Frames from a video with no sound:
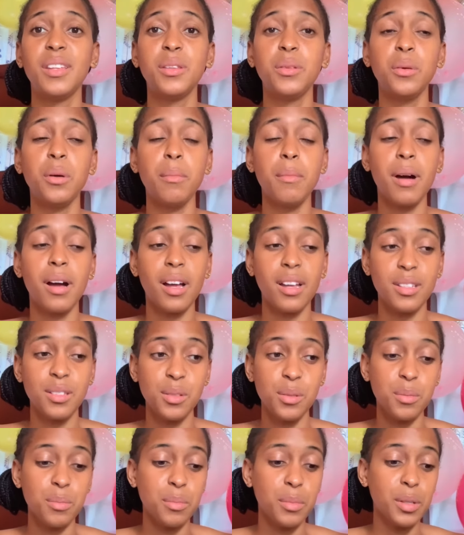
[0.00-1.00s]
to a bag of
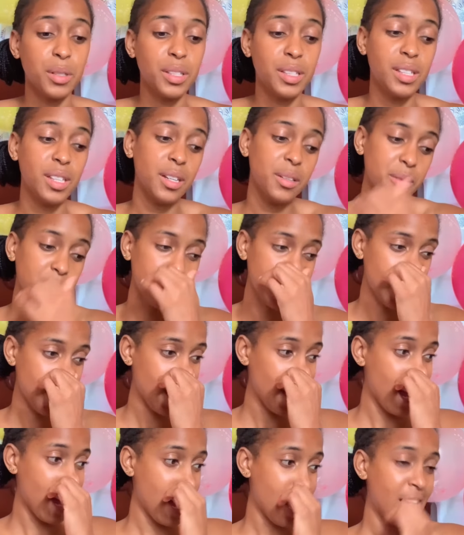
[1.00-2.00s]
something but you know
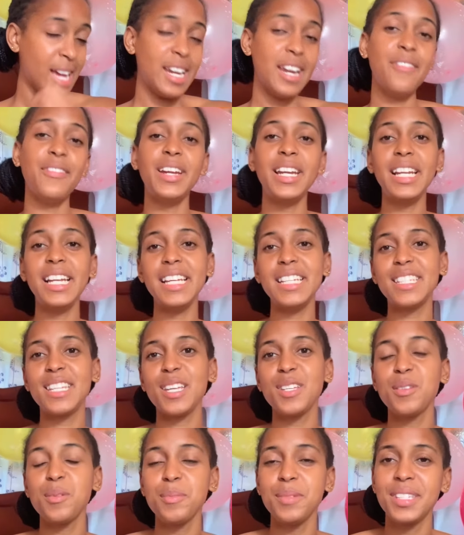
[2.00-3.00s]
nevertheless
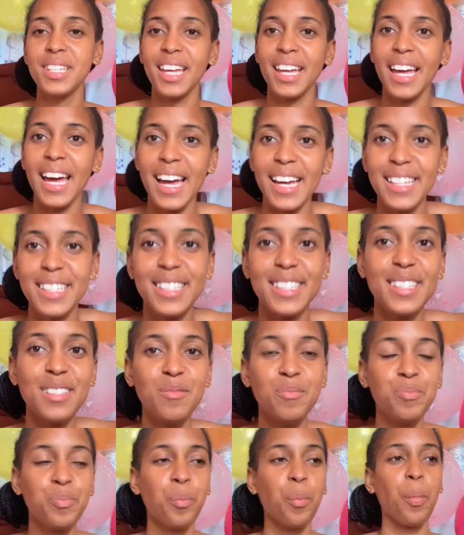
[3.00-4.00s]
as I say guys
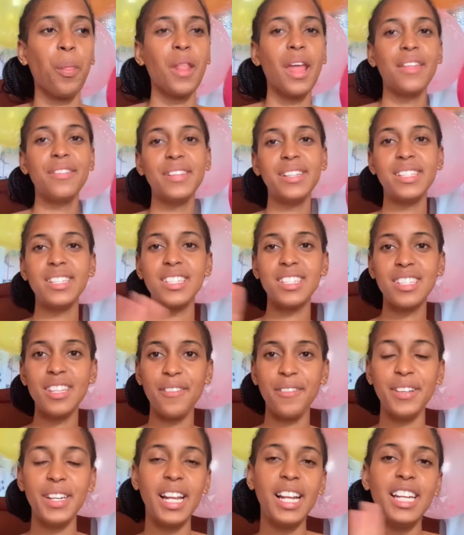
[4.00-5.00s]
this is
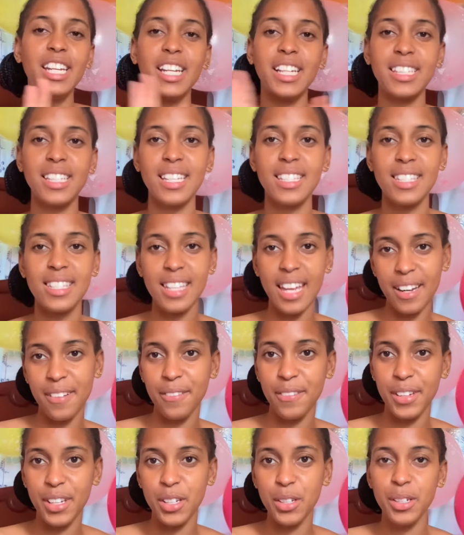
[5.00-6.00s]
definitely not a sad
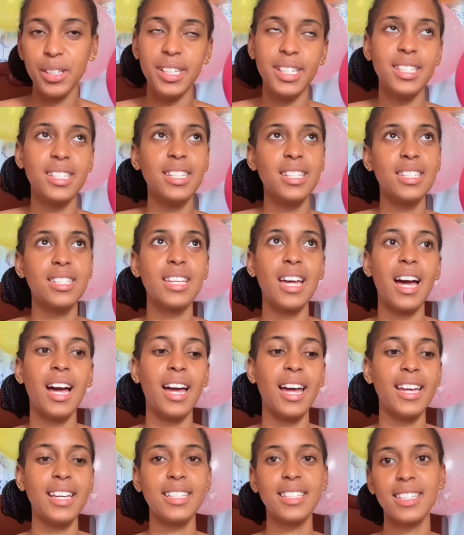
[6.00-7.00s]
video this is a
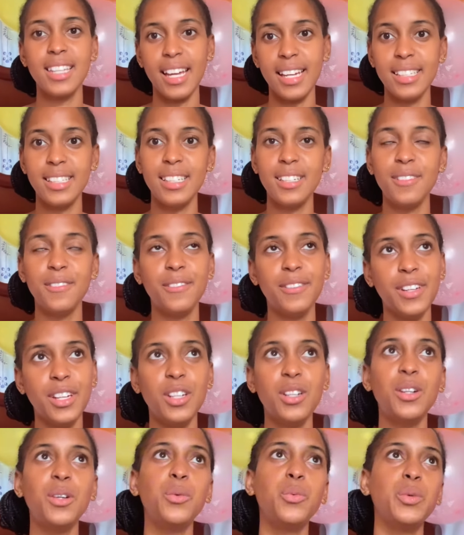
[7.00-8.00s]
excited
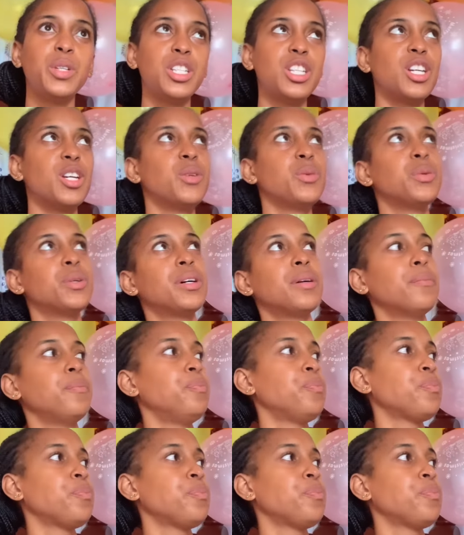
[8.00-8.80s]
video which you know